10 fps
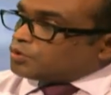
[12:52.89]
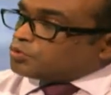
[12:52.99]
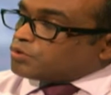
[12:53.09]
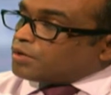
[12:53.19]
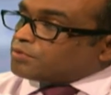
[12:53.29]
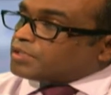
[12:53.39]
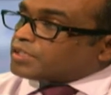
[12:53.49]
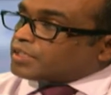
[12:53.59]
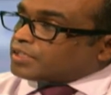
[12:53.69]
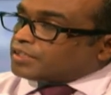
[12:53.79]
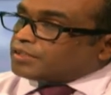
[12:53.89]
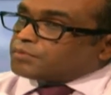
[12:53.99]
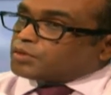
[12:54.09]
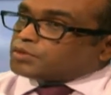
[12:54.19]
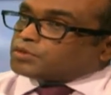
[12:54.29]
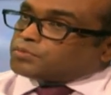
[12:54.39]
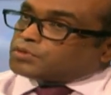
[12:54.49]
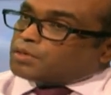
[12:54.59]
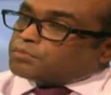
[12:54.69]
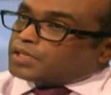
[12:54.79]
who are working, because
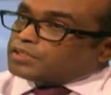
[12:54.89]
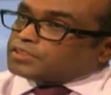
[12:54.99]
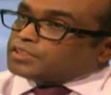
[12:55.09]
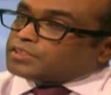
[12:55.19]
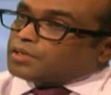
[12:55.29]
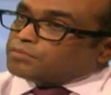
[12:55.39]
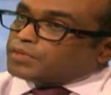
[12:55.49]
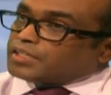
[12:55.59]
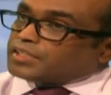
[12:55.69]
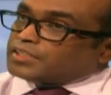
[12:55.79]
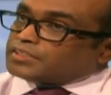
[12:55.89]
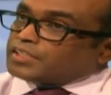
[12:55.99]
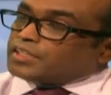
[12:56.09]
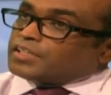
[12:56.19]
sometimes in some areas